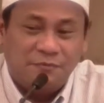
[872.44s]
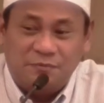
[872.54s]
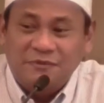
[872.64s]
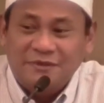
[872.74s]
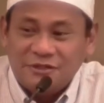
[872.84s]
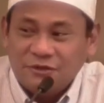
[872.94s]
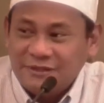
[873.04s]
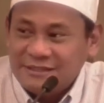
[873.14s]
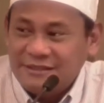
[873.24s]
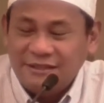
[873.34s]
privilege of
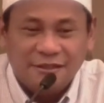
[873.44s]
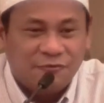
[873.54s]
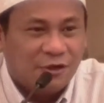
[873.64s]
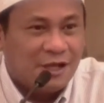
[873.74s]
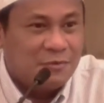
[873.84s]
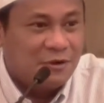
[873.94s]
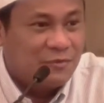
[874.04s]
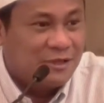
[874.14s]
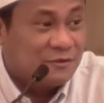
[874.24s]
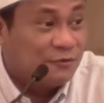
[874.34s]
just sitting here for a couple of
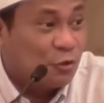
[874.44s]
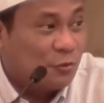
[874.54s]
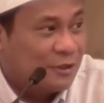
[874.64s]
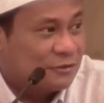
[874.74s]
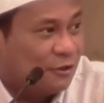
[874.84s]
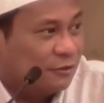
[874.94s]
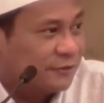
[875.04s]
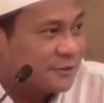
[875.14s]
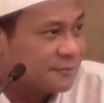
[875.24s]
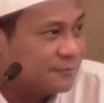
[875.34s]
minutes before going back to the
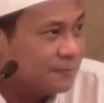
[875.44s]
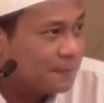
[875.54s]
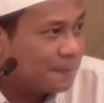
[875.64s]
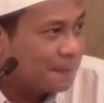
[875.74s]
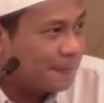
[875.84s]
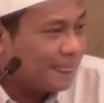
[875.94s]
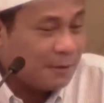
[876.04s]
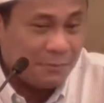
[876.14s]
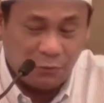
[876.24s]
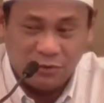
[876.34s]
office.
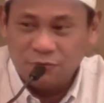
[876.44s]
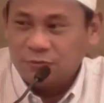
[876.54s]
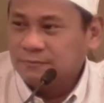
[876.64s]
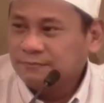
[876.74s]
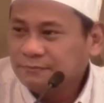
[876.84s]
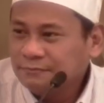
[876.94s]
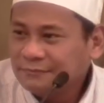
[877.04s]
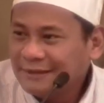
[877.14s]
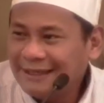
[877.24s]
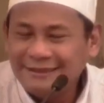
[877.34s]
But we do.
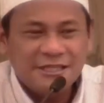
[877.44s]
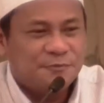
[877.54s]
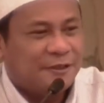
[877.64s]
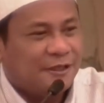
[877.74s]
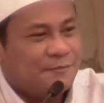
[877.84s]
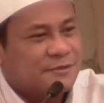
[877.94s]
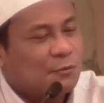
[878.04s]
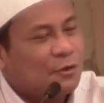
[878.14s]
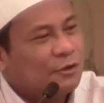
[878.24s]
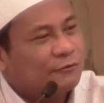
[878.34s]
And this becomes
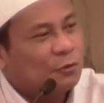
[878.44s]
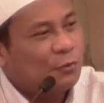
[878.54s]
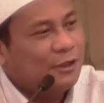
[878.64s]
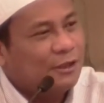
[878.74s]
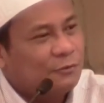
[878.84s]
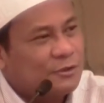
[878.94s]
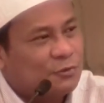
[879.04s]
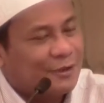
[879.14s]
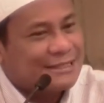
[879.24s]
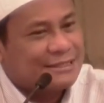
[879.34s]
one of the way in
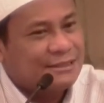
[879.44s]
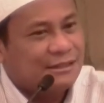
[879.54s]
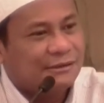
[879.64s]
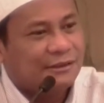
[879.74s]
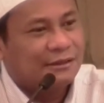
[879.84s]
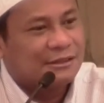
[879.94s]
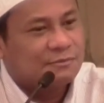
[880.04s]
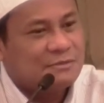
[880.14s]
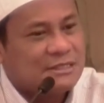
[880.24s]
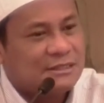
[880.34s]
which we can see how Allah's
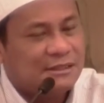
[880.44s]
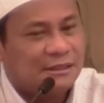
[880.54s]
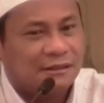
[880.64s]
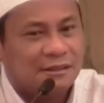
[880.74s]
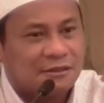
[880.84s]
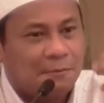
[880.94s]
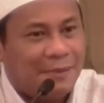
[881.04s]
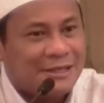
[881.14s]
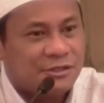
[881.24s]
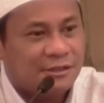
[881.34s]
mercy and Allah's
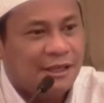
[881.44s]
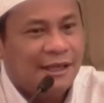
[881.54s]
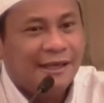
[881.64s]
compassion